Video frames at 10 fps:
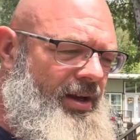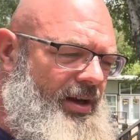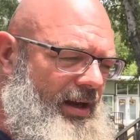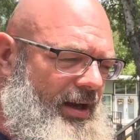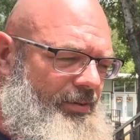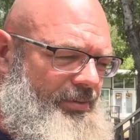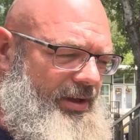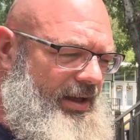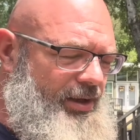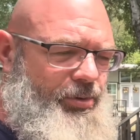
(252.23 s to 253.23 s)
And
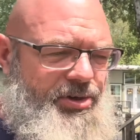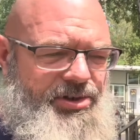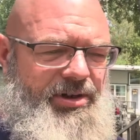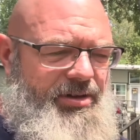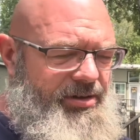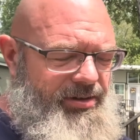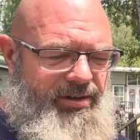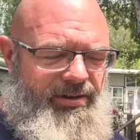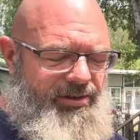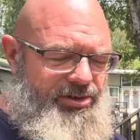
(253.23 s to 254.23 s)
of course,
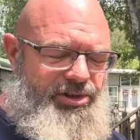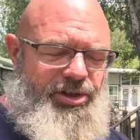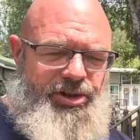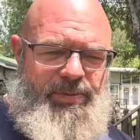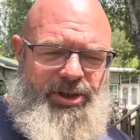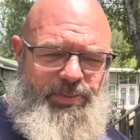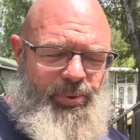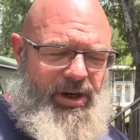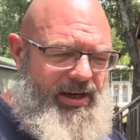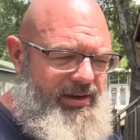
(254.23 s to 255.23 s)
such a big
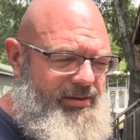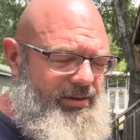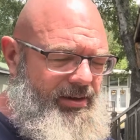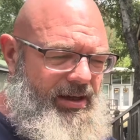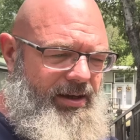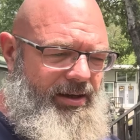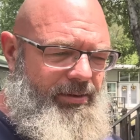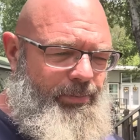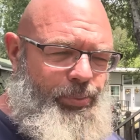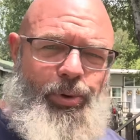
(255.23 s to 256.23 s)
spraying
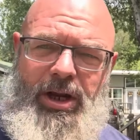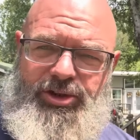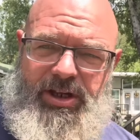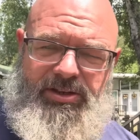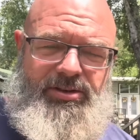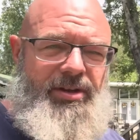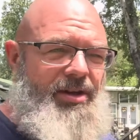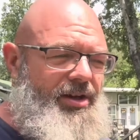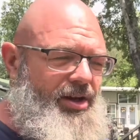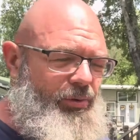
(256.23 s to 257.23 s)
project,
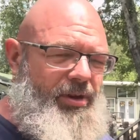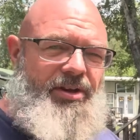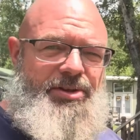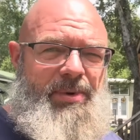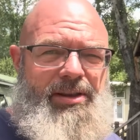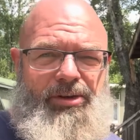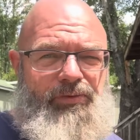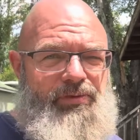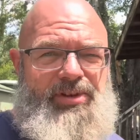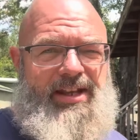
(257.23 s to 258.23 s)
realized my little
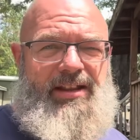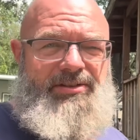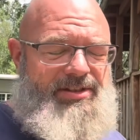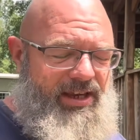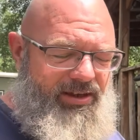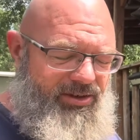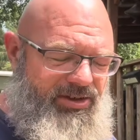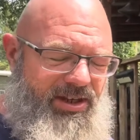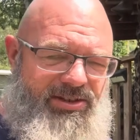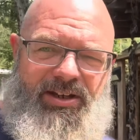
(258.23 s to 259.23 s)
15-gallon tank just
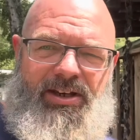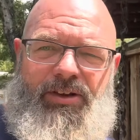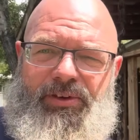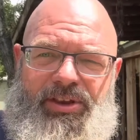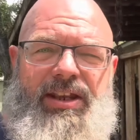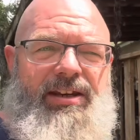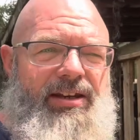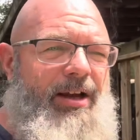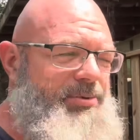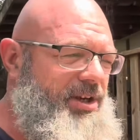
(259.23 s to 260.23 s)
isn't enough. I think you need to
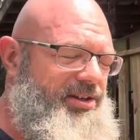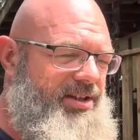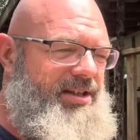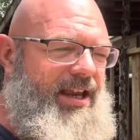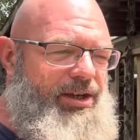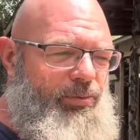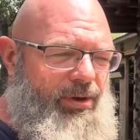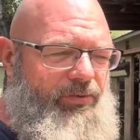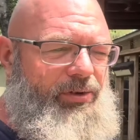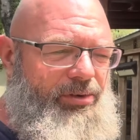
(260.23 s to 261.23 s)
upsize it because I had to
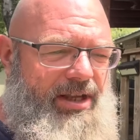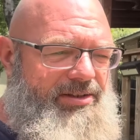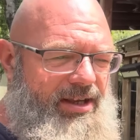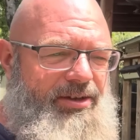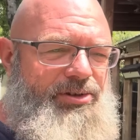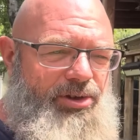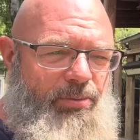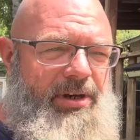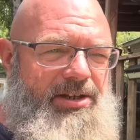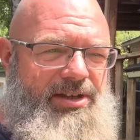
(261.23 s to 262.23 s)
refill that tank so
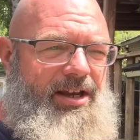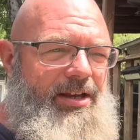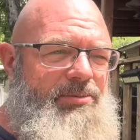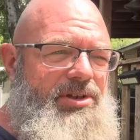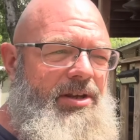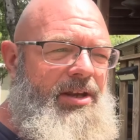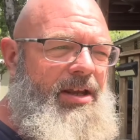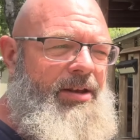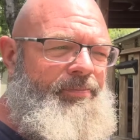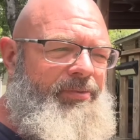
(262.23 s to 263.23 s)
many times.
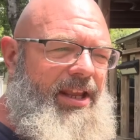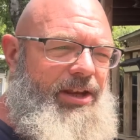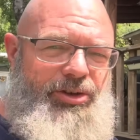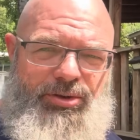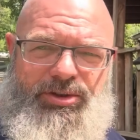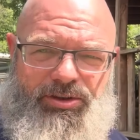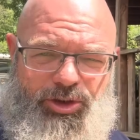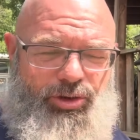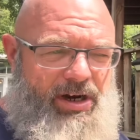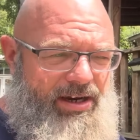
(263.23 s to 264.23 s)
And using the
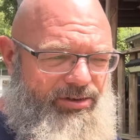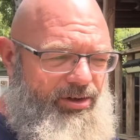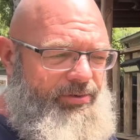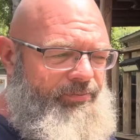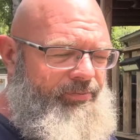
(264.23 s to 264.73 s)
tractor,